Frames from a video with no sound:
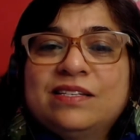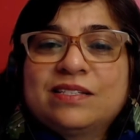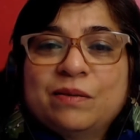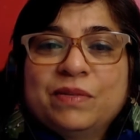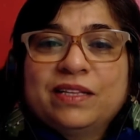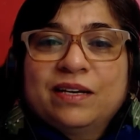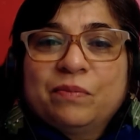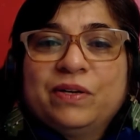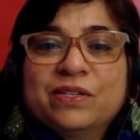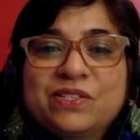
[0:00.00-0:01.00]
See,
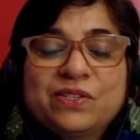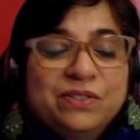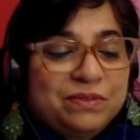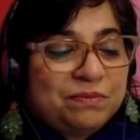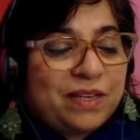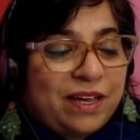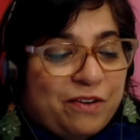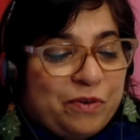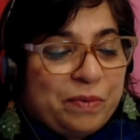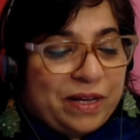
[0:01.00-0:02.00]
there's something that
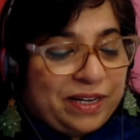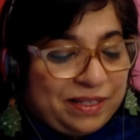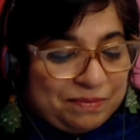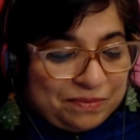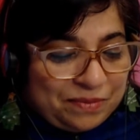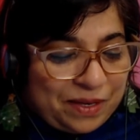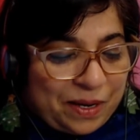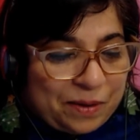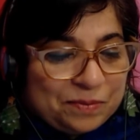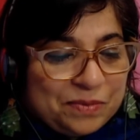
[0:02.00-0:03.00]
appeals to
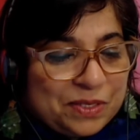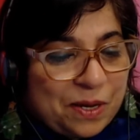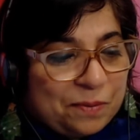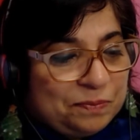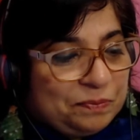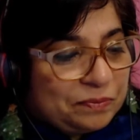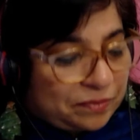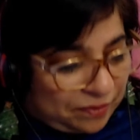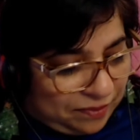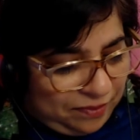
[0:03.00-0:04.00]
everybody, yeah.
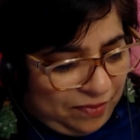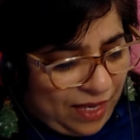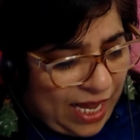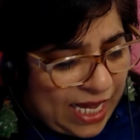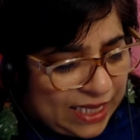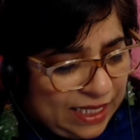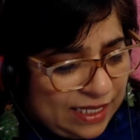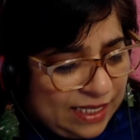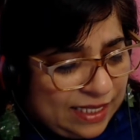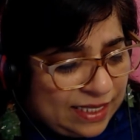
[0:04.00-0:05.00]
So,
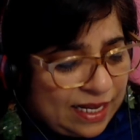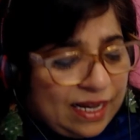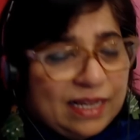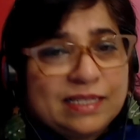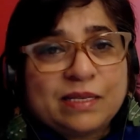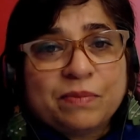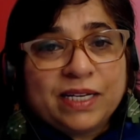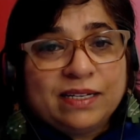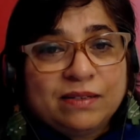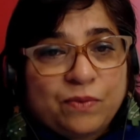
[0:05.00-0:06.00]
and this
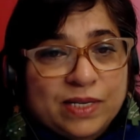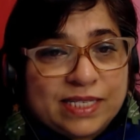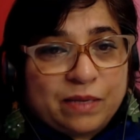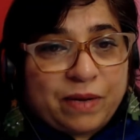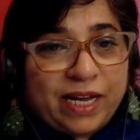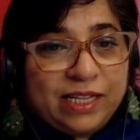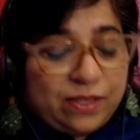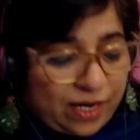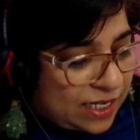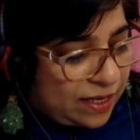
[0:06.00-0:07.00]
is
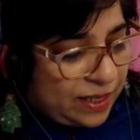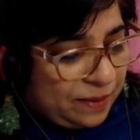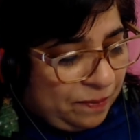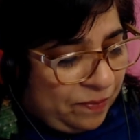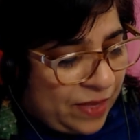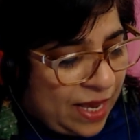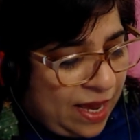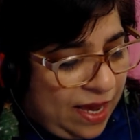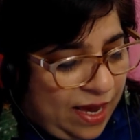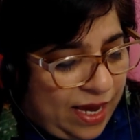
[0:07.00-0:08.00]
something was said by
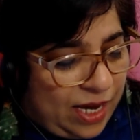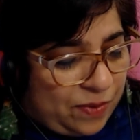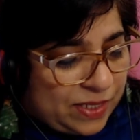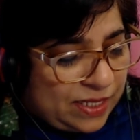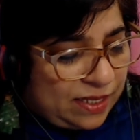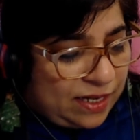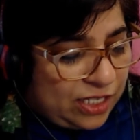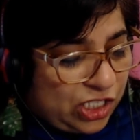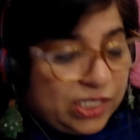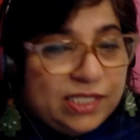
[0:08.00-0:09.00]
Indrani
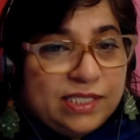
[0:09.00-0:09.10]
Bhattacharya.